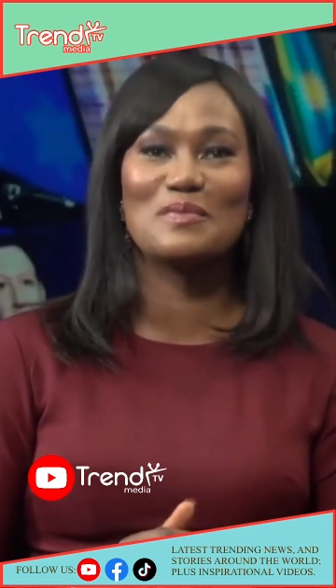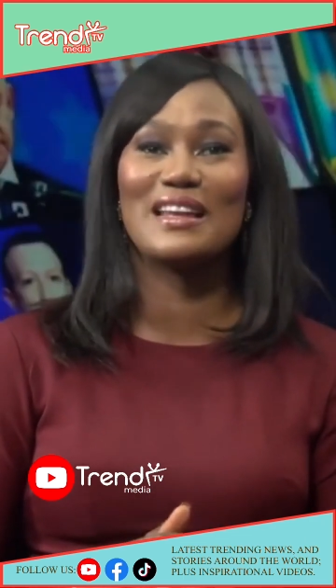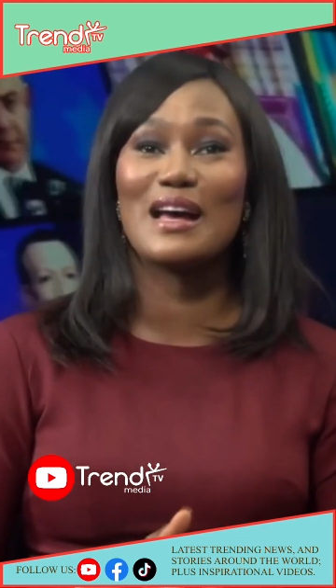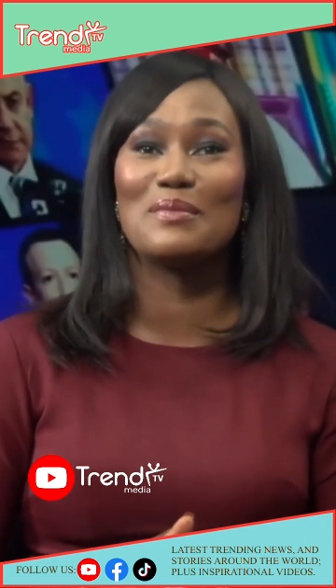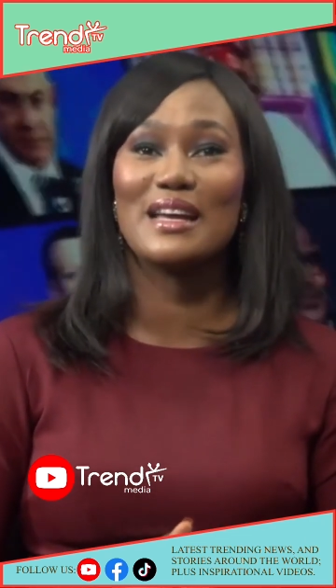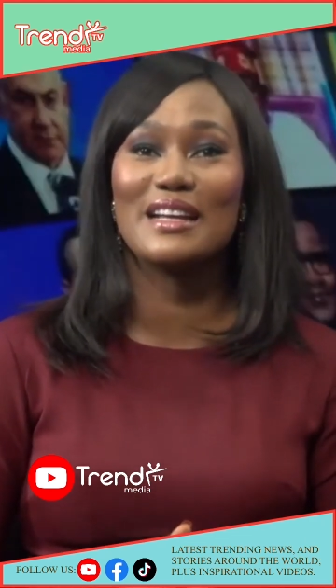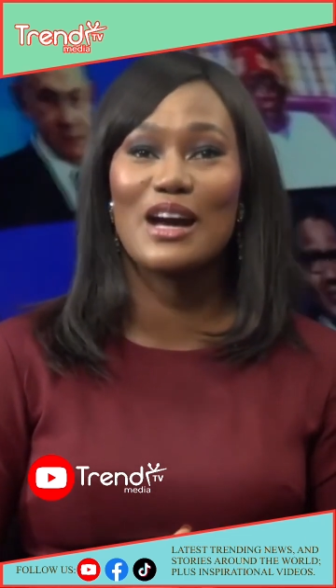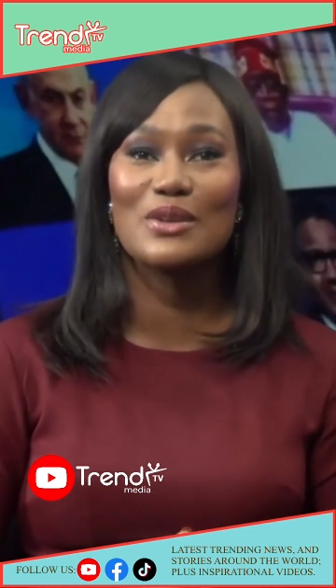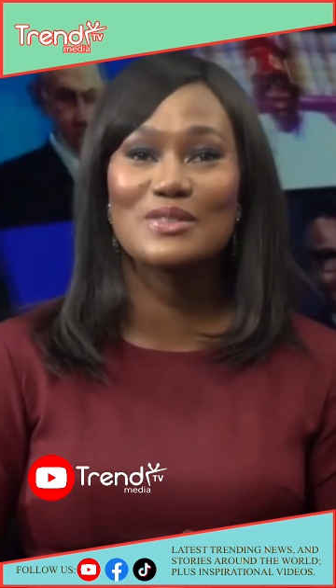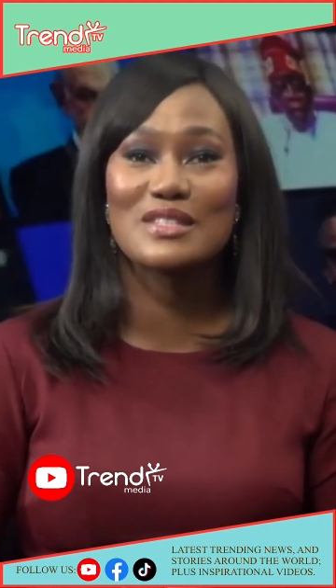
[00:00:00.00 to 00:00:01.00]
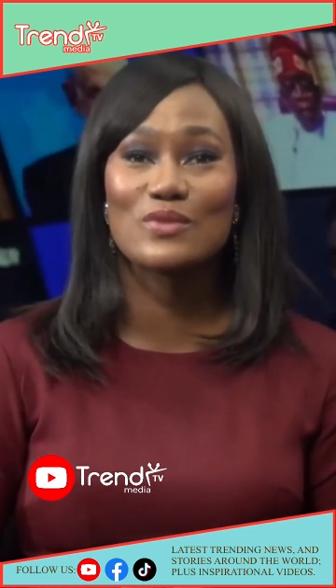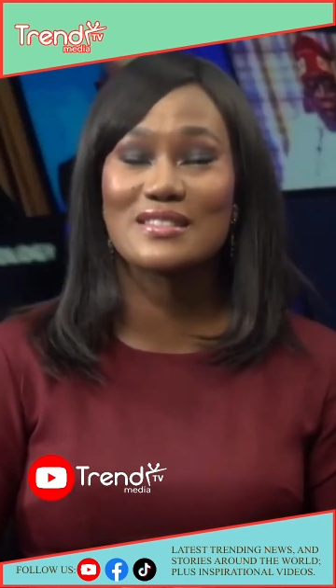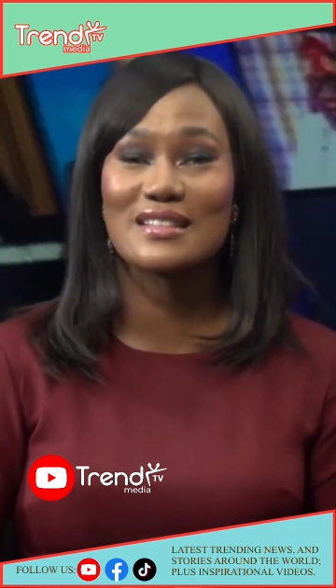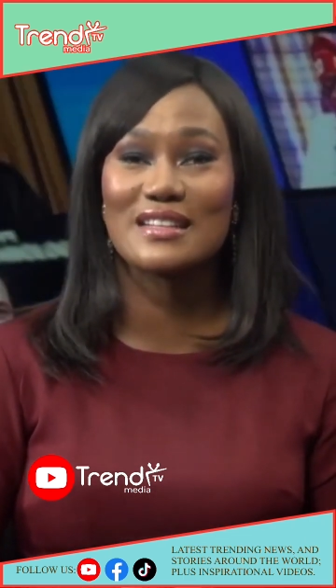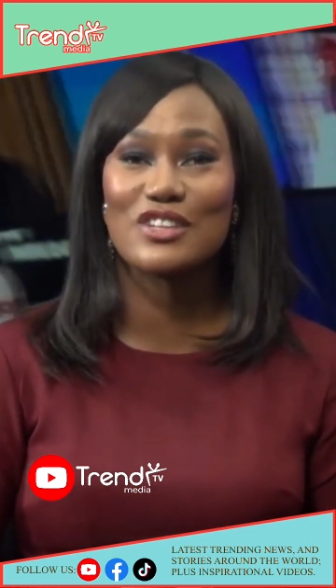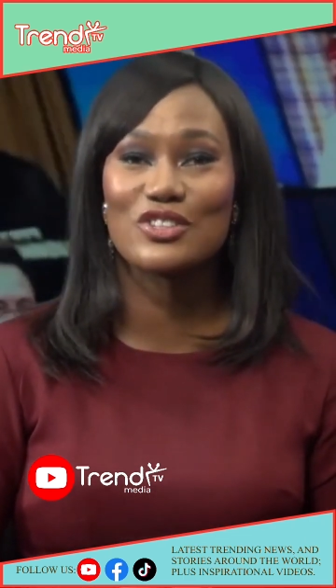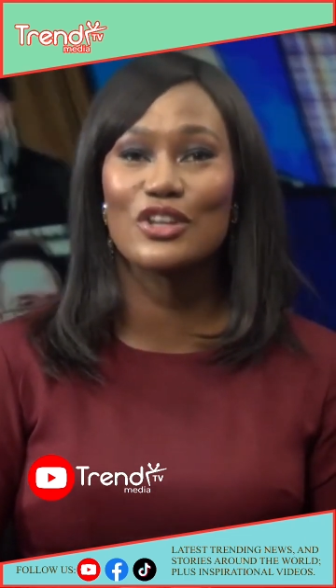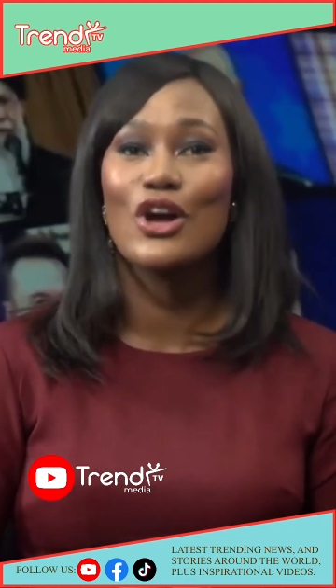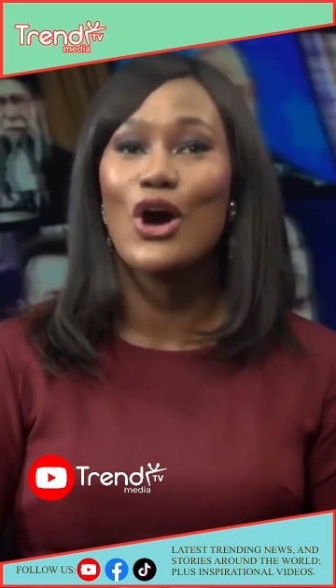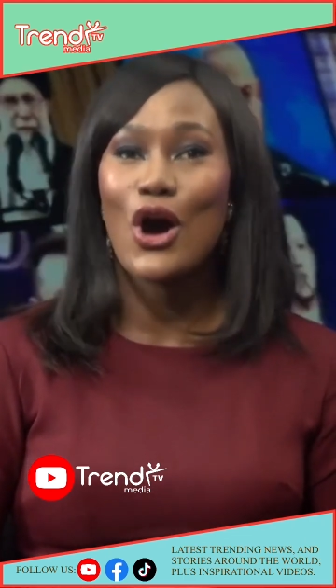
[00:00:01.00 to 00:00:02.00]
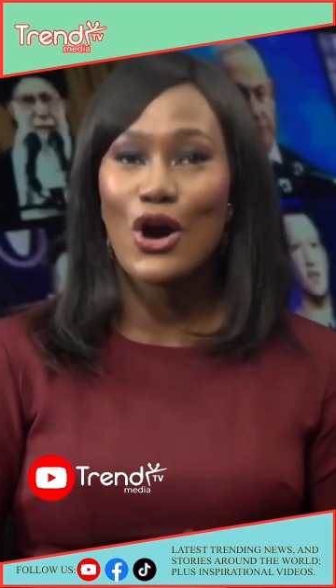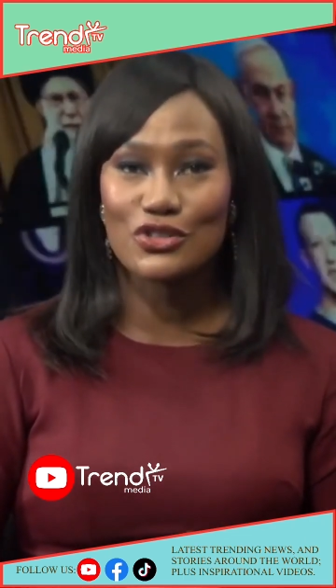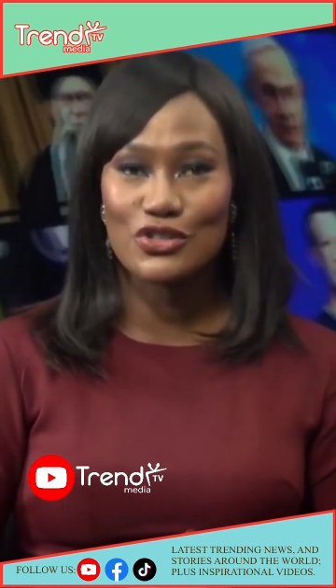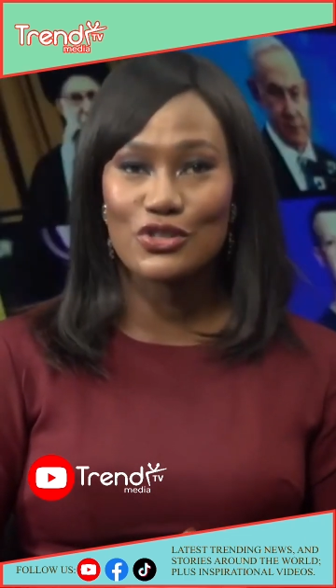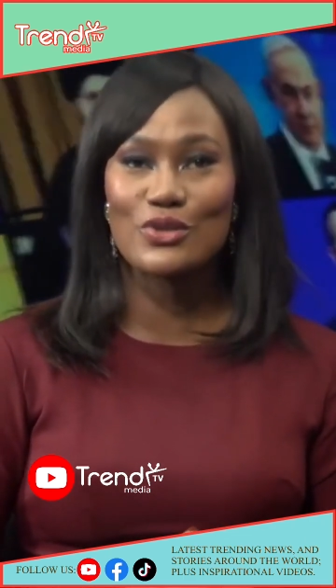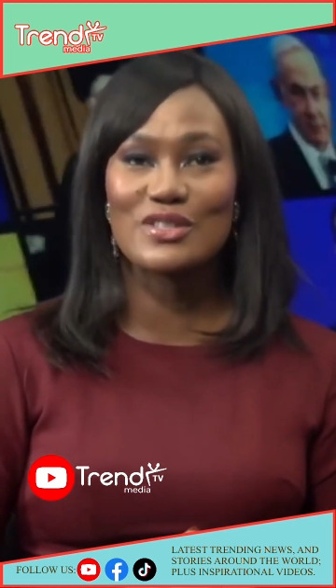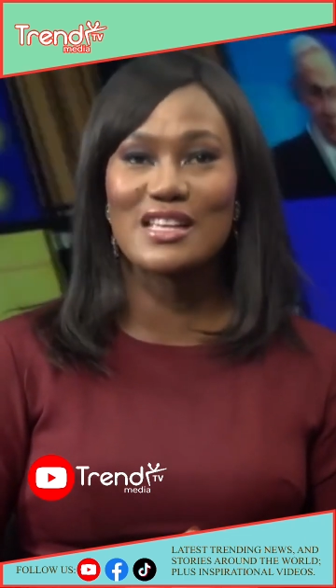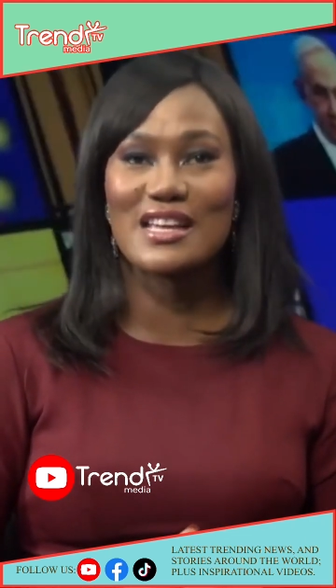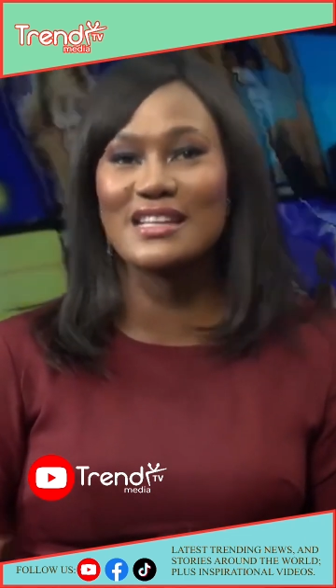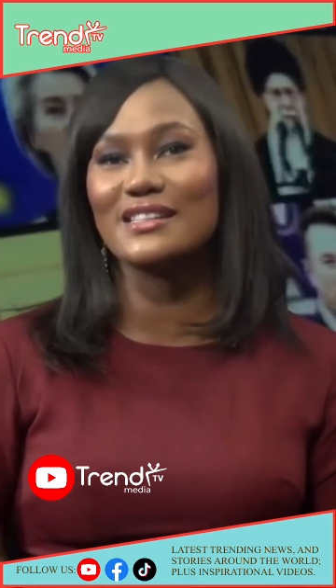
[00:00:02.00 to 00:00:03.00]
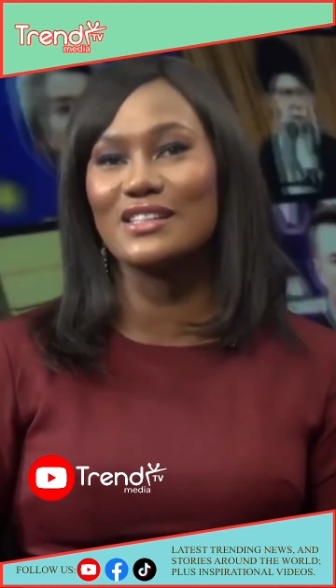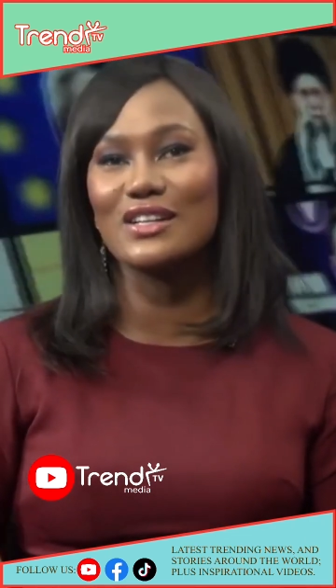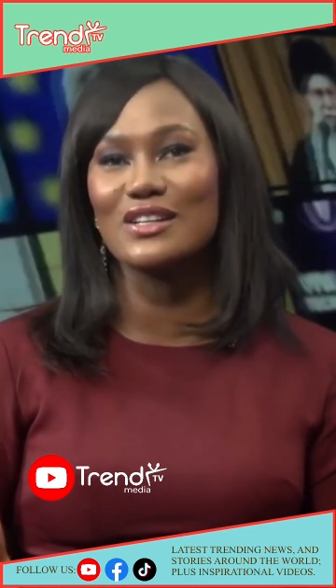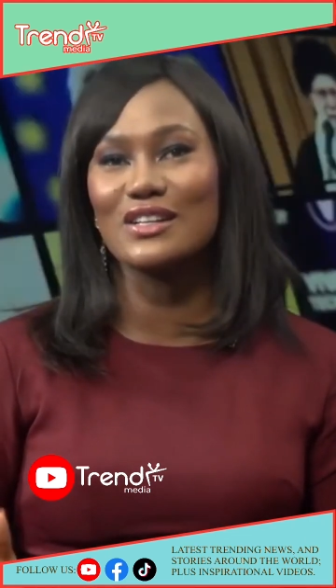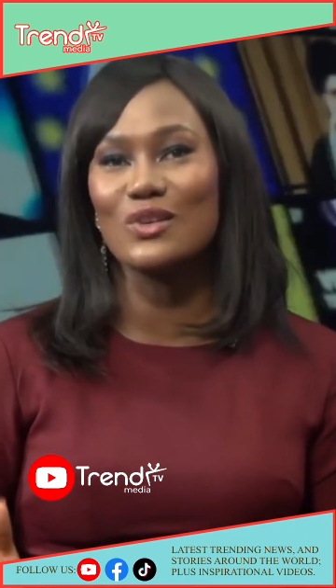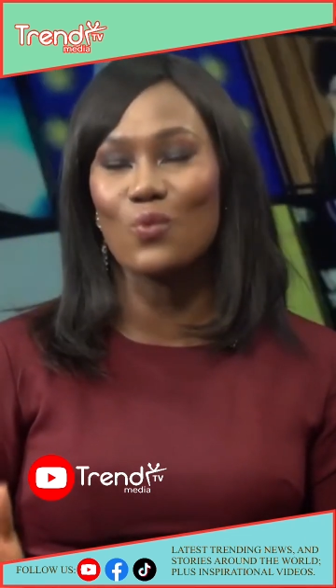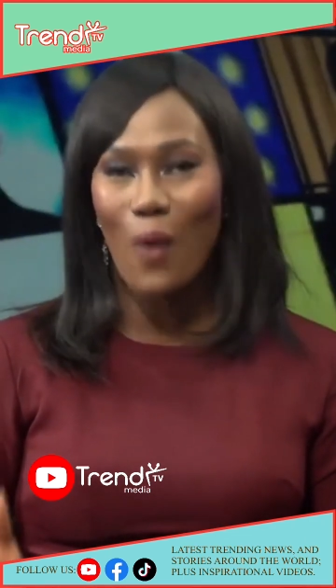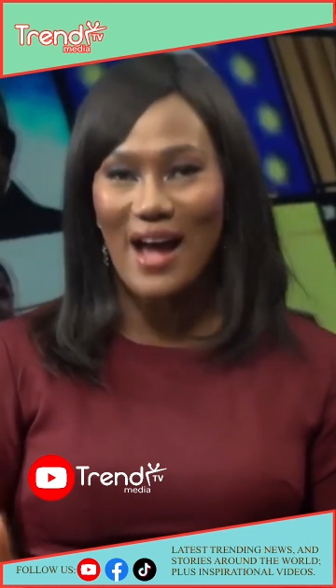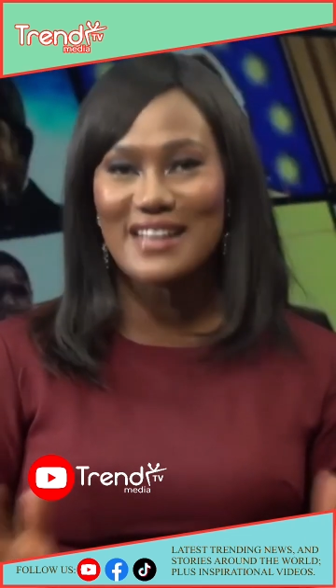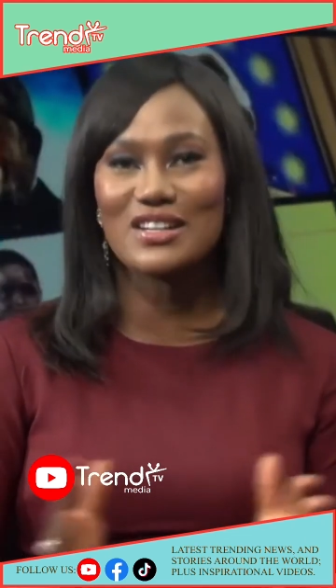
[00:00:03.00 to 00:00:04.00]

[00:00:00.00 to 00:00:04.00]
Malami announced his resignation on Tuesday, citing wide